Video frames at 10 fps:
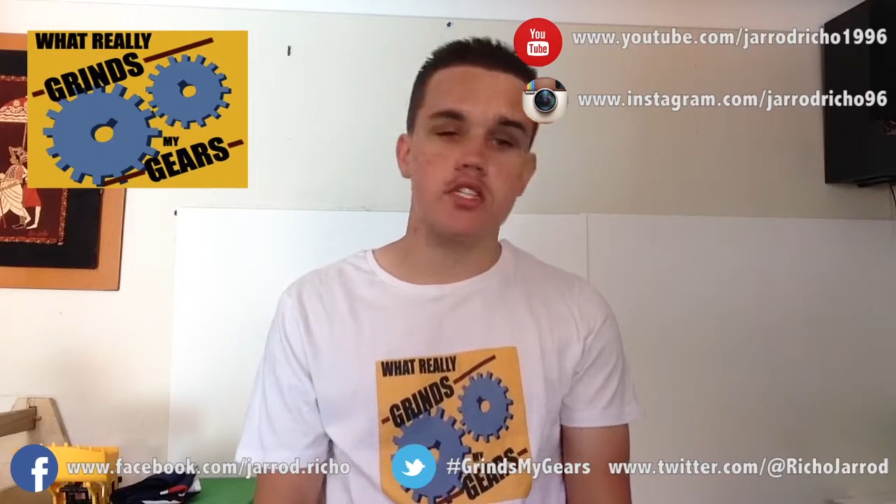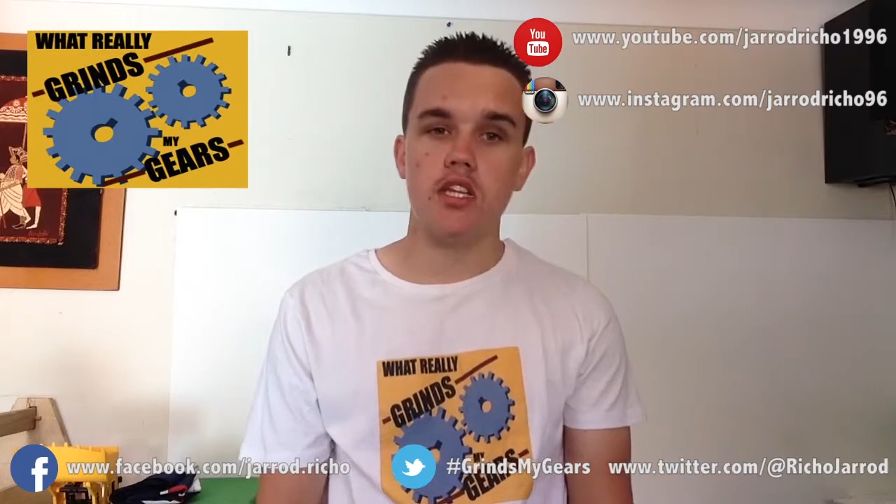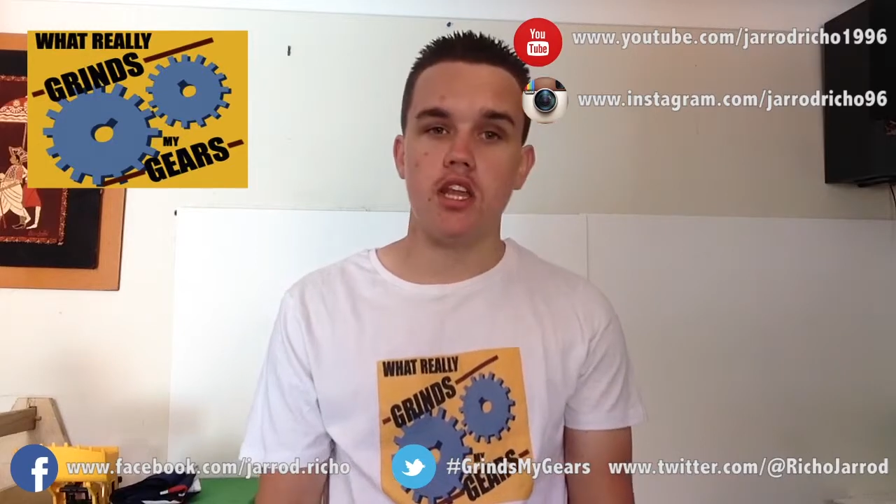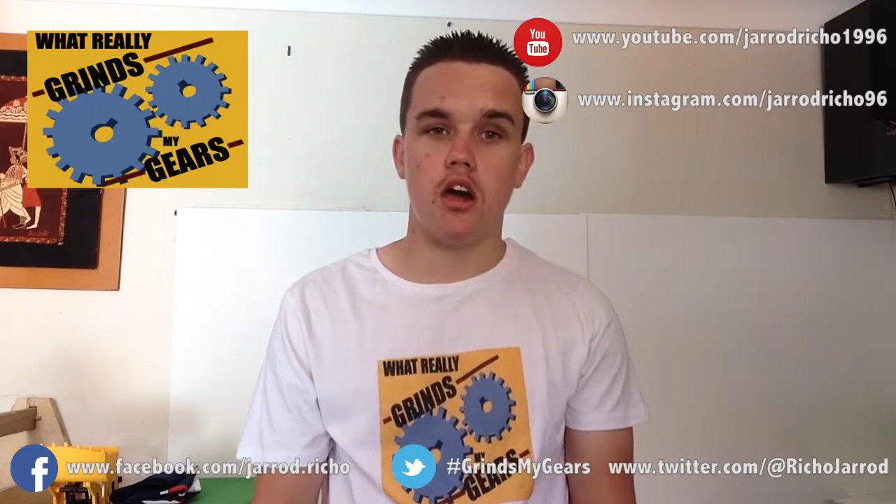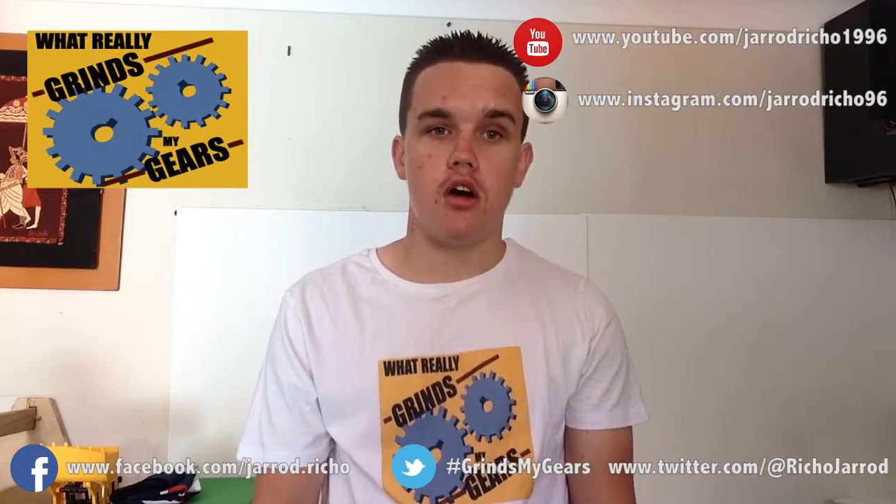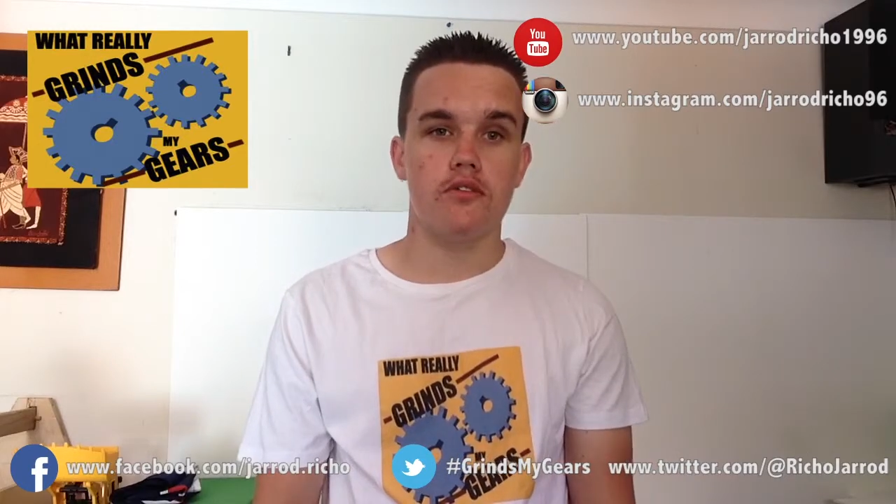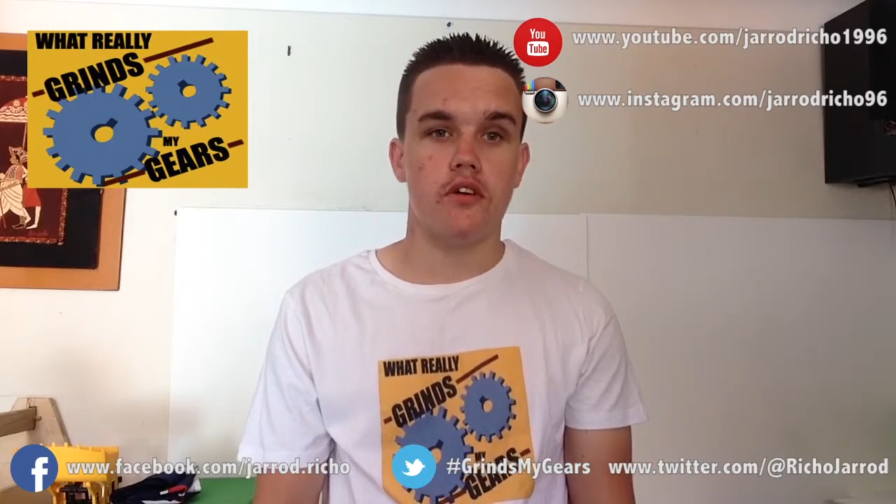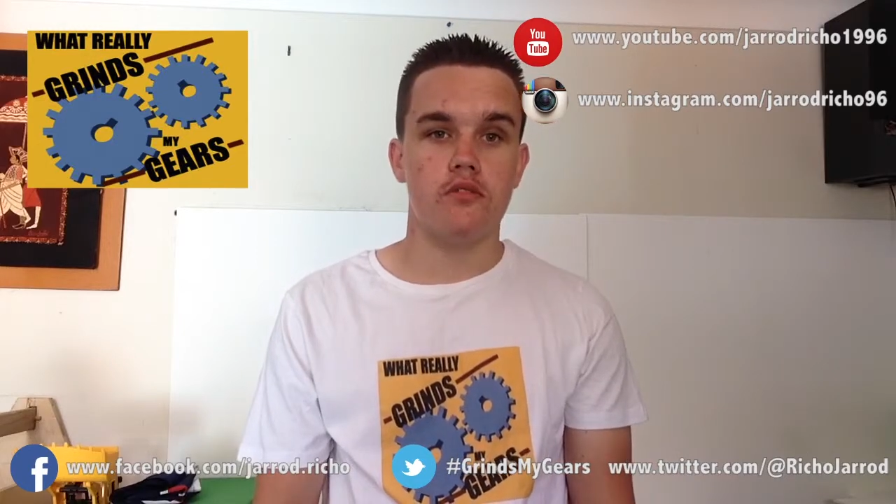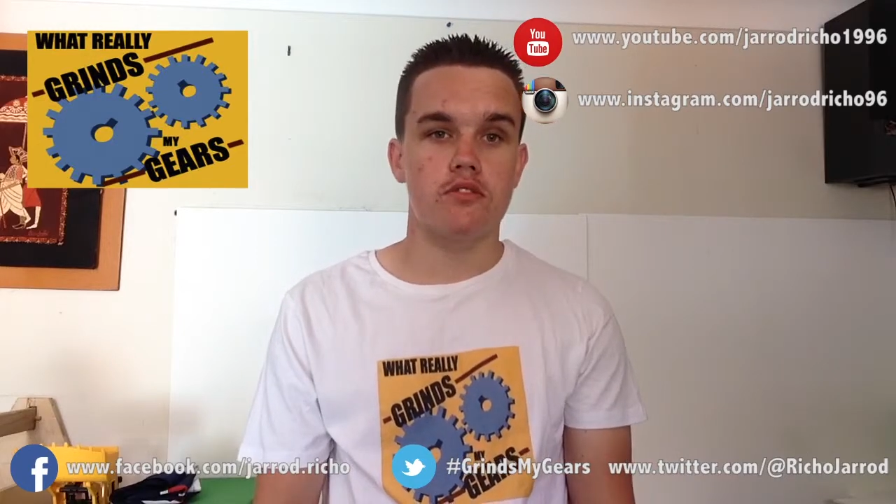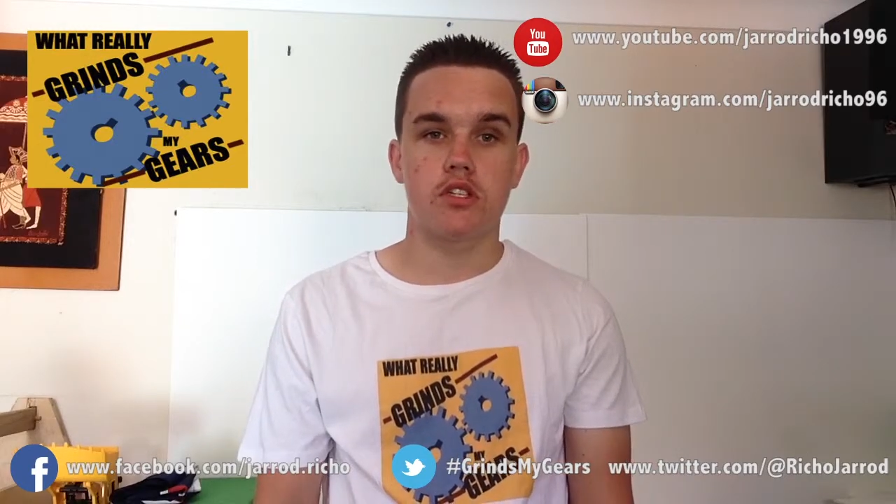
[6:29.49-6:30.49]
I was just sitting there.
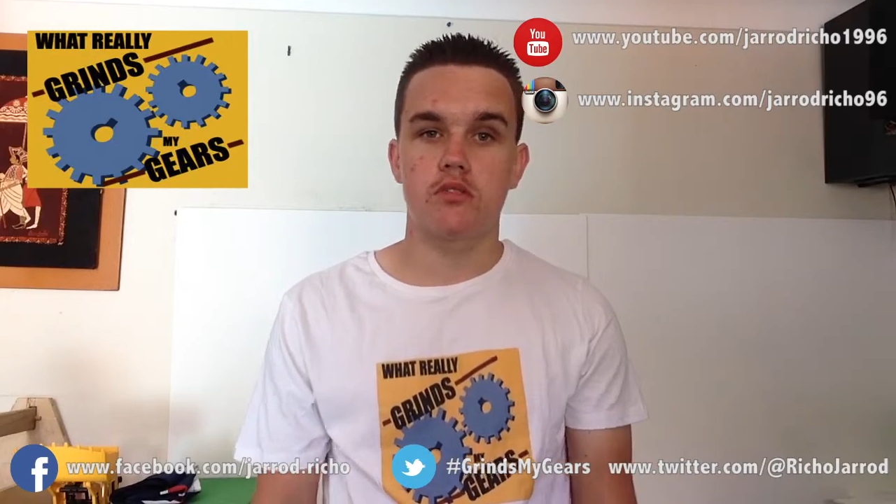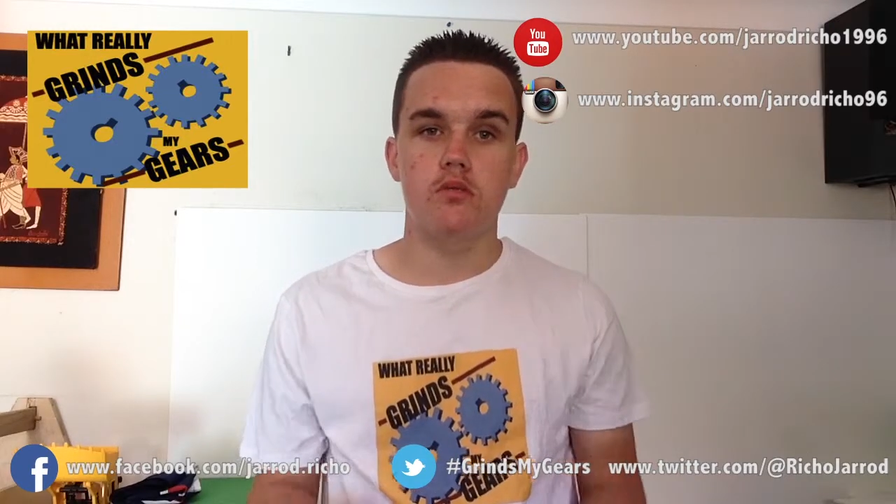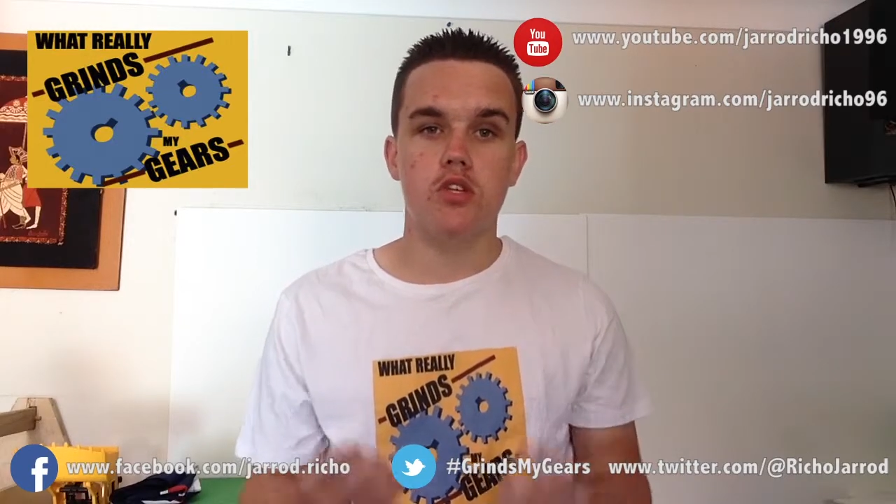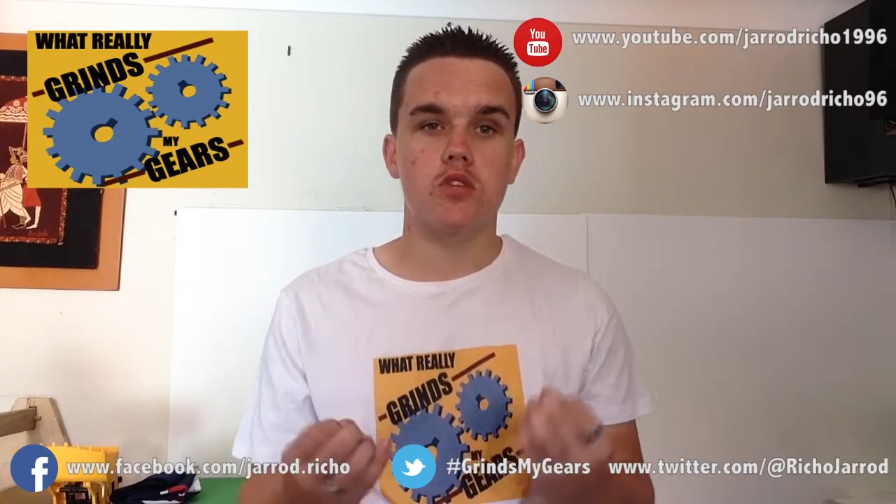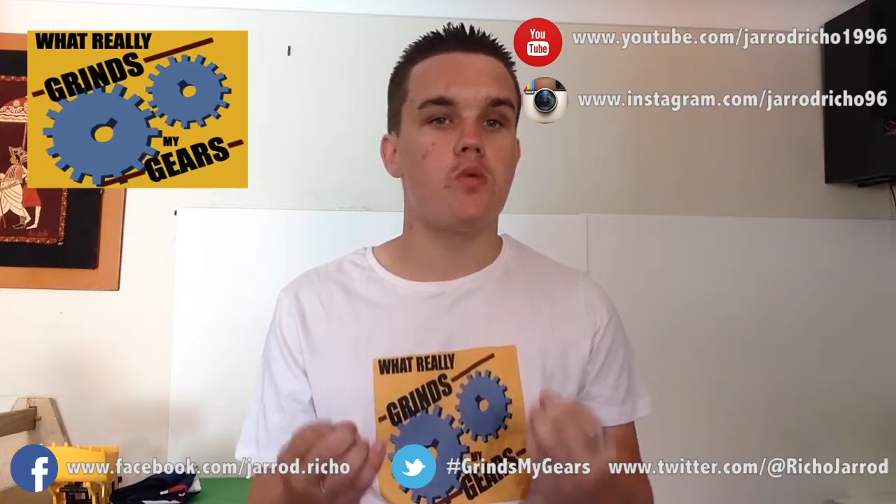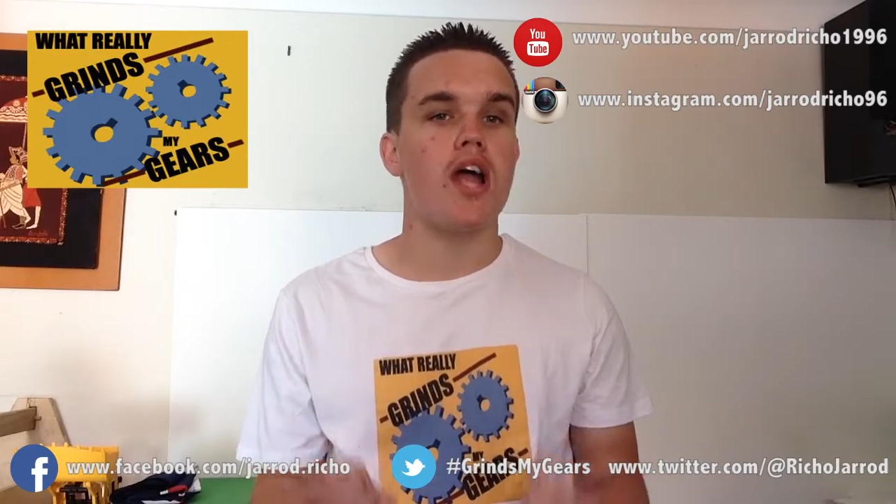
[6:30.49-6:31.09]
I was